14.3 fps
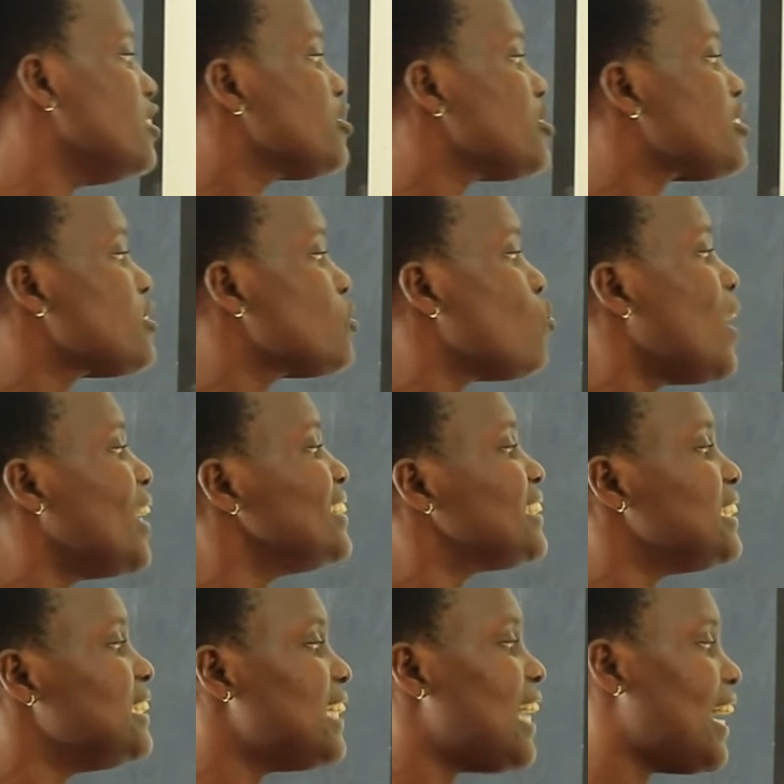She
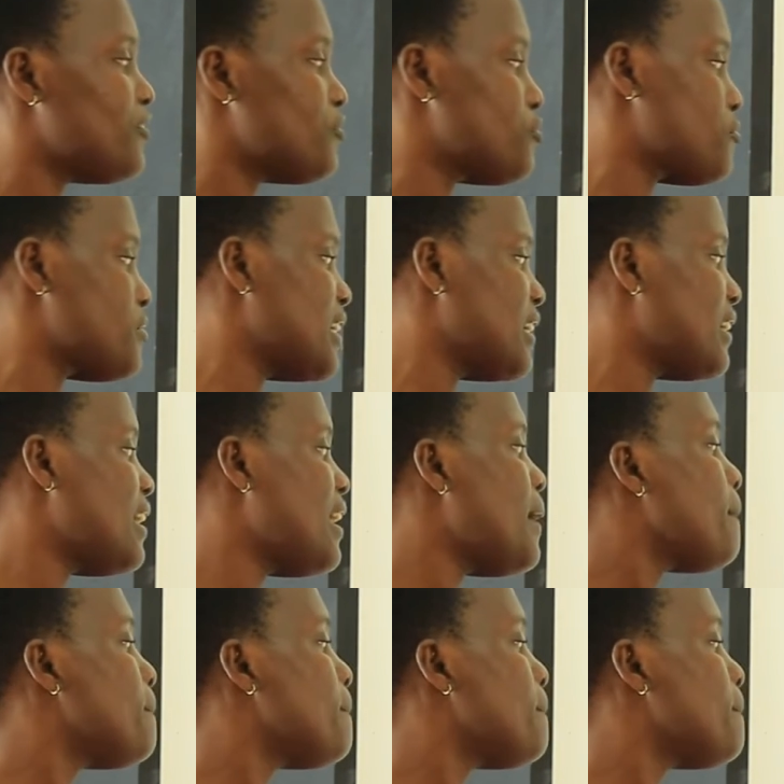wanted a drink.